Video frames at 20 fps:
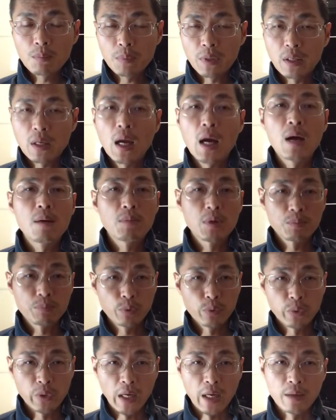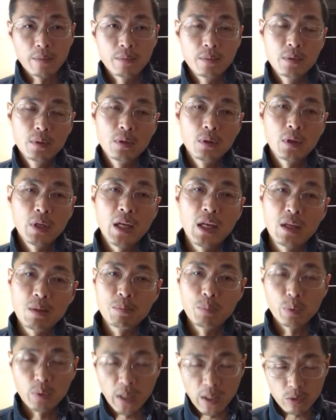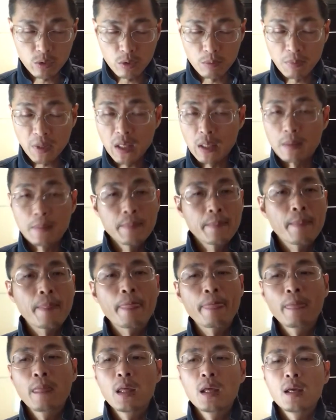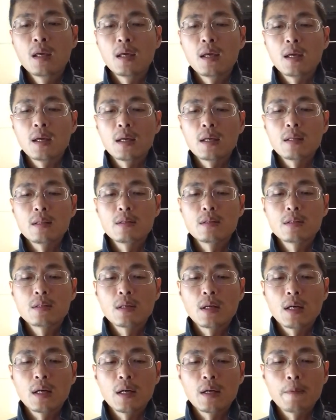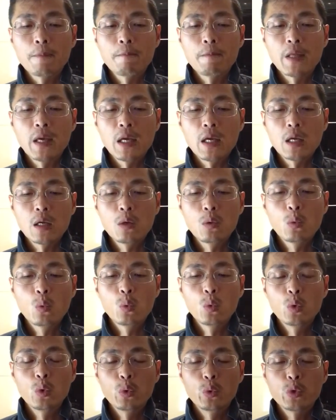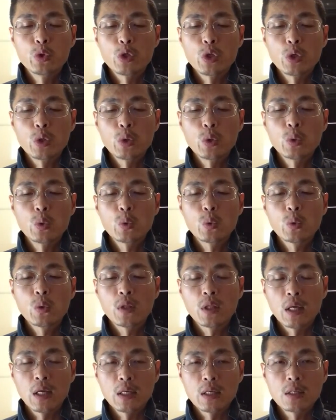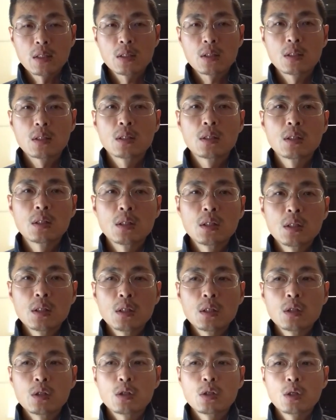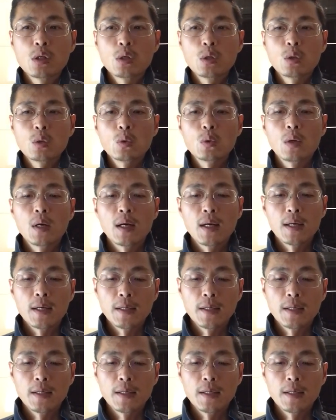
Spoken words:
become a Buddha, okay, Buddha to be. And they will do things to